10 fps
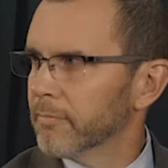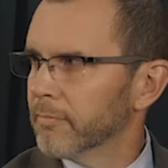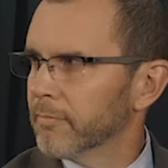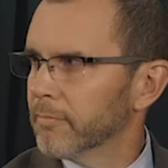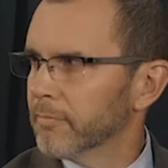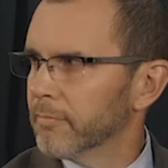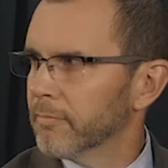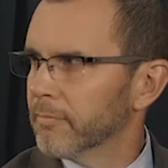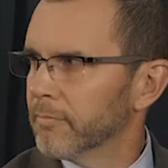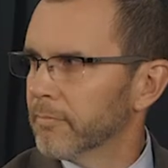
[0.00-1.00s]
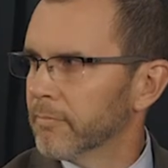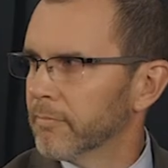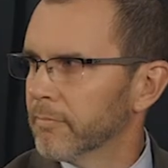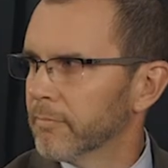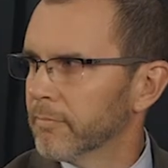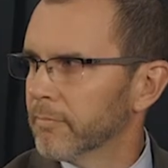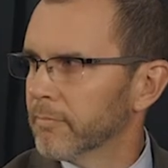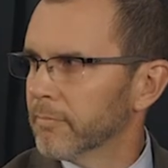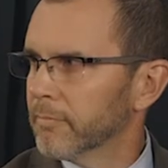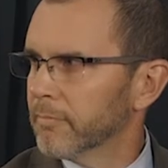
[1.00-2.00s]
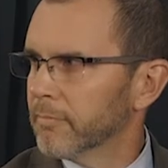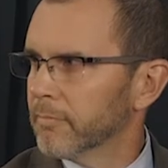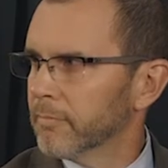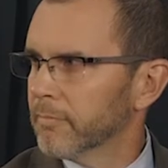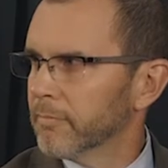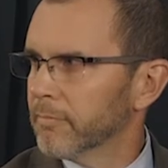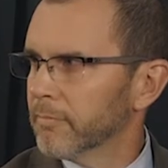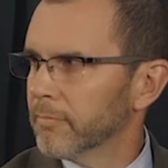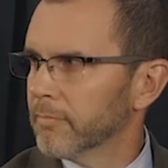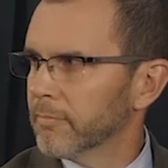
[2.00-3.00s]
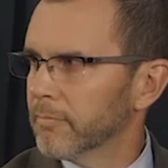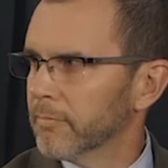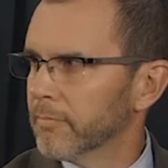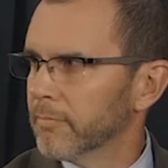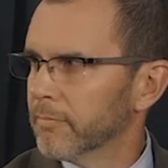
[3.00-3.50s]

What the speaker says: The person shown says nothing.